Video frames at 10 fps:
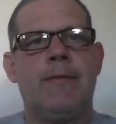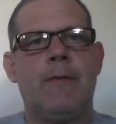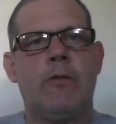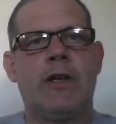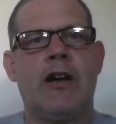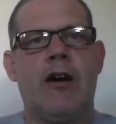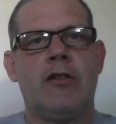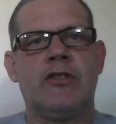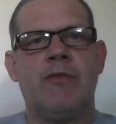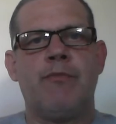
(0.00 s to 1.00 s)

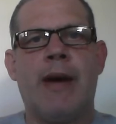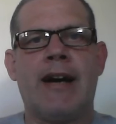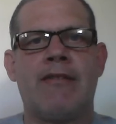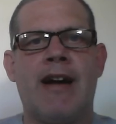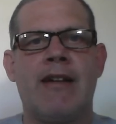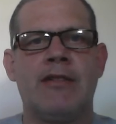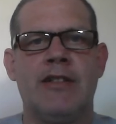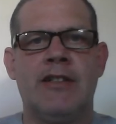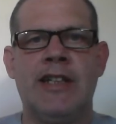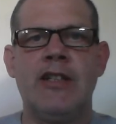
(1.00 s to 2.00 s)
Regardless of background,
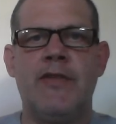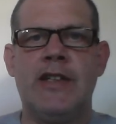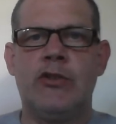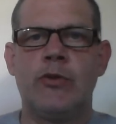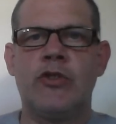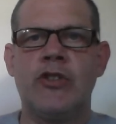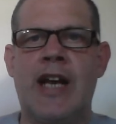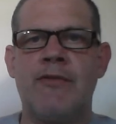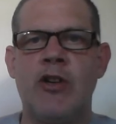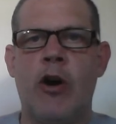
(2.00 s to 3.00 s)
an individual should
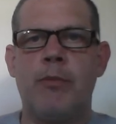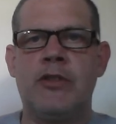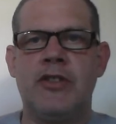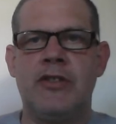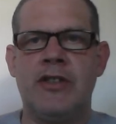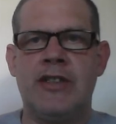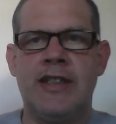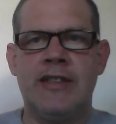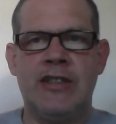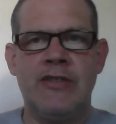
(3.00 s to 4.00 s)
have the
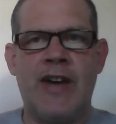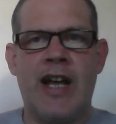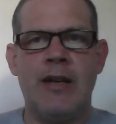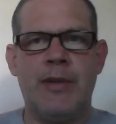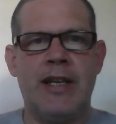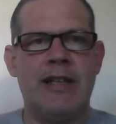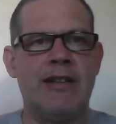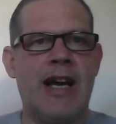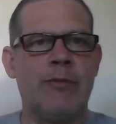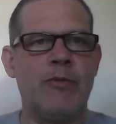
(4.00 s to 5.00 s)
opportunity to develop in
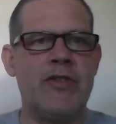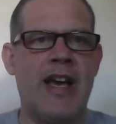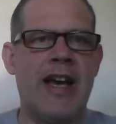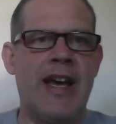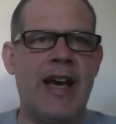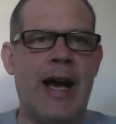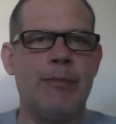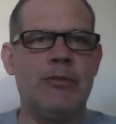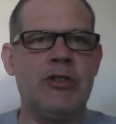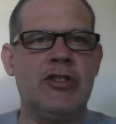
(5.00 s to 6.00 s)
line with their
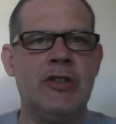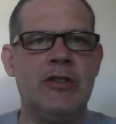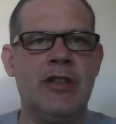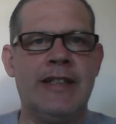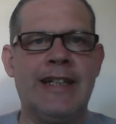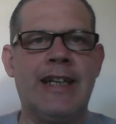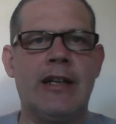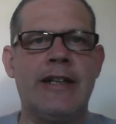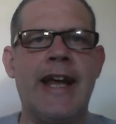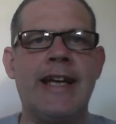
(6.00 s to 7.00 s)
aptitude and
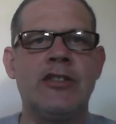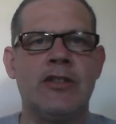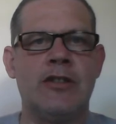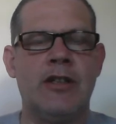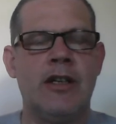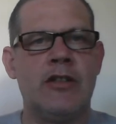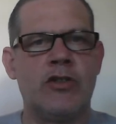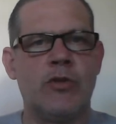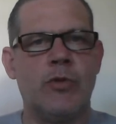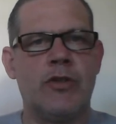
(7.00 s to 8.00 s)
inclination
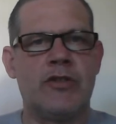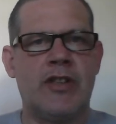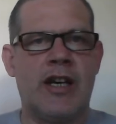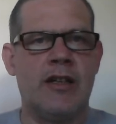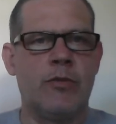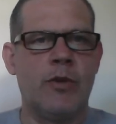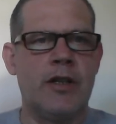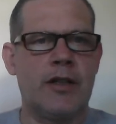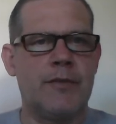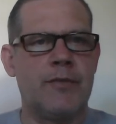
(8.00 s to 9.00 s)
towards hard work.